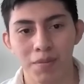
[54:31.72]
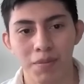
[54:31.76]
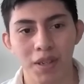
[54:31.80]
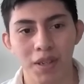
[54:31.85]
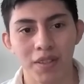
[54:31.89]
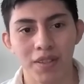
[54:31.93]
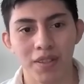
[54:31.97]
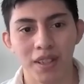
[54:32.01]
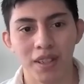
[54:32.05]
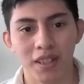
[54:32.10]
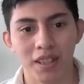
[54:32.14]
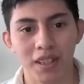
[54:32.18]

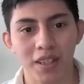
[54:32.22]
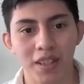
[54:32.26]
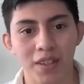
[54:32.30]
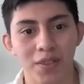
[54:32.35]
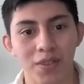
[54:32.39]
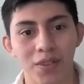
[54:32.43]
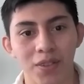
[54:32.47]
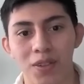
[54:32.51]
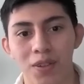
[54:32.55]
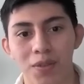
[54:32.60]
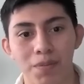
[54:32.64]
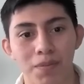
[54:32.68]
basically, you
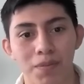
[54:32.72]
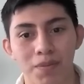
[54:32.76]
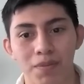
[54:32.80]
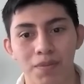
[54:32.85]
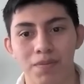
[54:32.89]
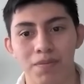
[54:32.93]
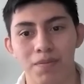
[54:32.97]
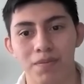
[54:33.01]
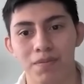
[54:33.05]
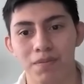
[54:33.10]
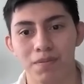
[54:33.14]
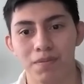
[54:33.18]
know,
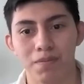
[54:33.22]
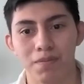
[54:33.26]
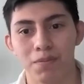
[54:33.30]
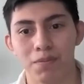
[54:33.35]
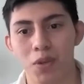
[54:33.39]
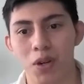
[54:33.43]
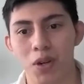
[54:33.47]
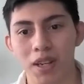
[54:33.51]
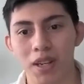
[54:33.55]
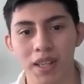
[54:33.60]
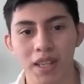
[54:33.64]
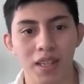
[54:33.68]

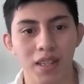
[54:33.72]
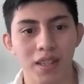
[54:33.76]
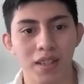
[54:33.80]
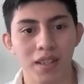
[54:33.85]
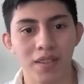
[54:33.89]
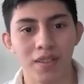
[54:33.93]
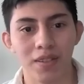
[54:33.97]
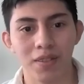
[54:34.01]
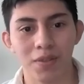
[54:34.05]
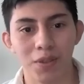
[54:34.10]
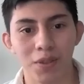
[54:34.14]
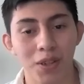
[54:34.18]

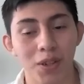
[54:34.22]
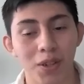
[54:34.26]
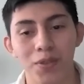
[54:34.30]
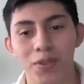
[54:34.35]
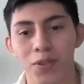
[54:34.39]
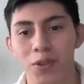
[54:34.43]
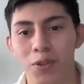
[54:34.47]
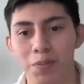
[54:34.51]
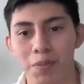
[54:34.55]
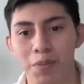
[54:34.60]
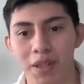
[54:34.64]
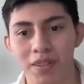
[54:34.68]
probably one of
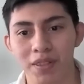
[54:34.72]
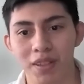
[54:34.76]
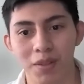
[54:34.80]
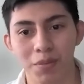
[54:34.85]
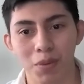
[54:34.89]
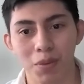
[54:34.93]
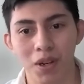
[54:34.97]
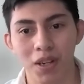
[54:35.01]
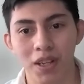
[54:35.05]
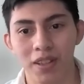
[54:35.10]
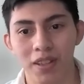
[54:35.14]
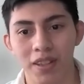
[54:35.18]
your pieces
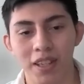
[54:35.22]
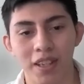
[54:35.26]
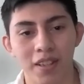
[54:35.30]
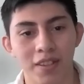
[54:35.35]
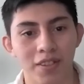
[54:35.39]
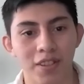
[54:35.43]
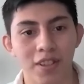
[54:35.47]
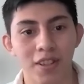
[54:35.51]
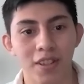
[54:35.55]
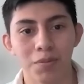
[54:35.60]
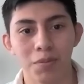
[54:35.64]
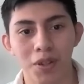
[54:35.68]
probably
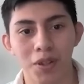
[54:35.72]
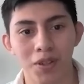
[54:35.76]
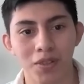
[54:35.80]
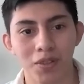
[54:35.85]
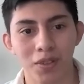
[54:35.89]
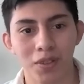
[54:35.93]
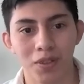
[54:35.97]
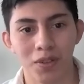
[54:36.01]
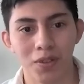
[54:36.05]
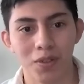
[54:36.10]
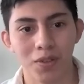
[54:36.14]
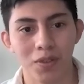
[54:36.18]
takes 6
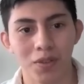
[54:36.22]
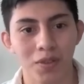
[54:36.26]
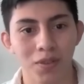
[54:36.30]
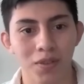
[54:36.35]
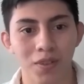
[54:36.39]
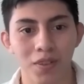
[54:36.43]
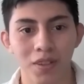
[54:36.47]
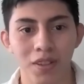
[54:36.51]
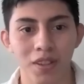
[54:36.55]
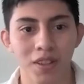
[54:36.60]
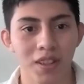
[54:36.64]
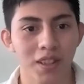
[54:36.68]
months
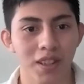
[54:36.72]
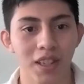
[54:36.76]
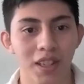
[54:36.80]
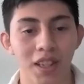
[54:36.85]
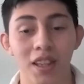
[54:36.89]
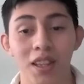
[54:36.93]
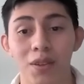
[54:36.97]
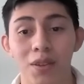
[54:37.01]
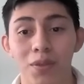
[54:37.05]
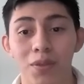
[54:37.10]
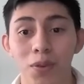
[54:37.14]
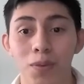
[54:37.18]
to
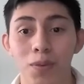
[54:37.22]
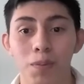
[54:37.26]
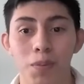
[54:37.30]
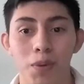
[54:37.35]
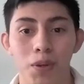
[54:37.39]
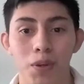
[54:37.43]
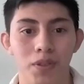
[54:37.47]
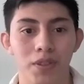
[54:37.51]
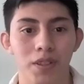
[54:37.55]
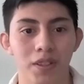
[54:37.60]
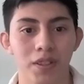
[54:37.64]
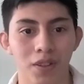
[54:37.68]
get the full
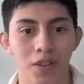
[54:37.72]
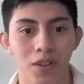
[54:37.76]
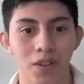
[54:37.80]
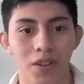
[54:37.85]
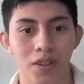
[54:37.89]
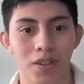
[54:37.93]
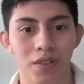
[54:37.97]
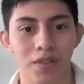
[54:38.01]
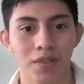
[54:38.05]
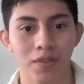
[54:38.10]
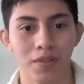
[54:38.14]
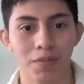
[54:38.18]
process
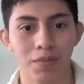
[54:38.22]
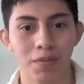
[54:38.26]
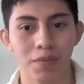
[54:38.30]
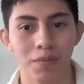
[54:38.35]
done,